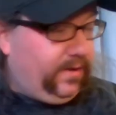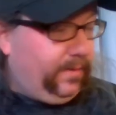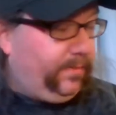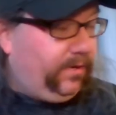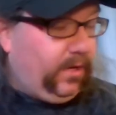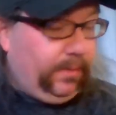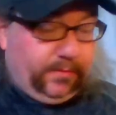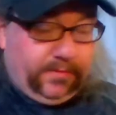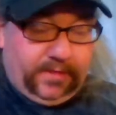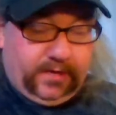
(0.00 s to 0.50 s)

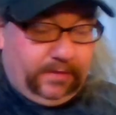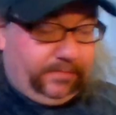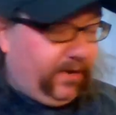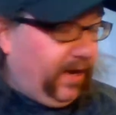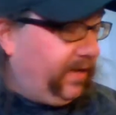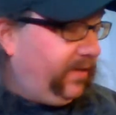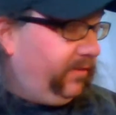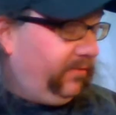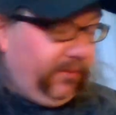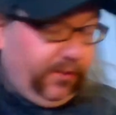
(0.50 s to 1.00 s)
and come to think of
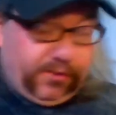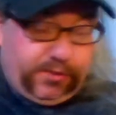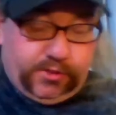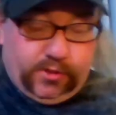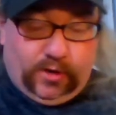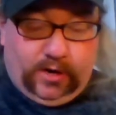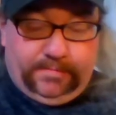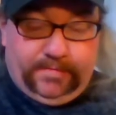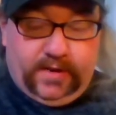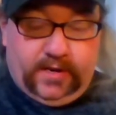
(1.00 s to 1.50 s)
it, I didn't really
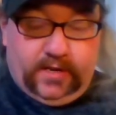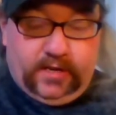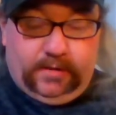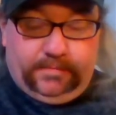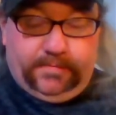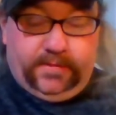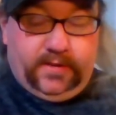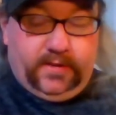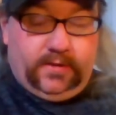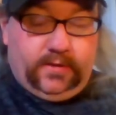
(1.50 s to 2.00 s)
show off any
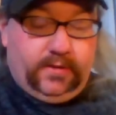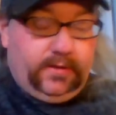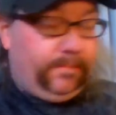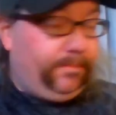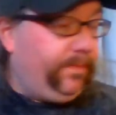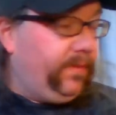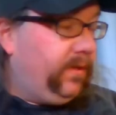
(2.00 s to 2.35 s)
of the